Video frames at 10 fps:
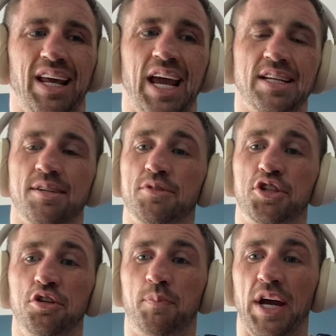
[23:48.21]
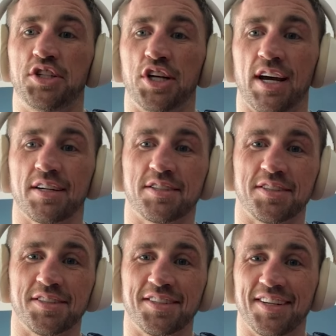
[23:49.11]
it gets him 2
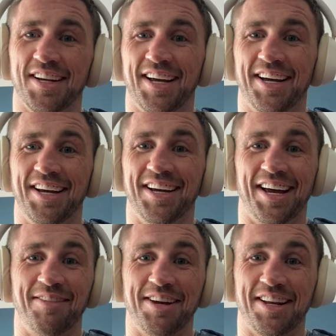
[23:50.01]
paychecks. I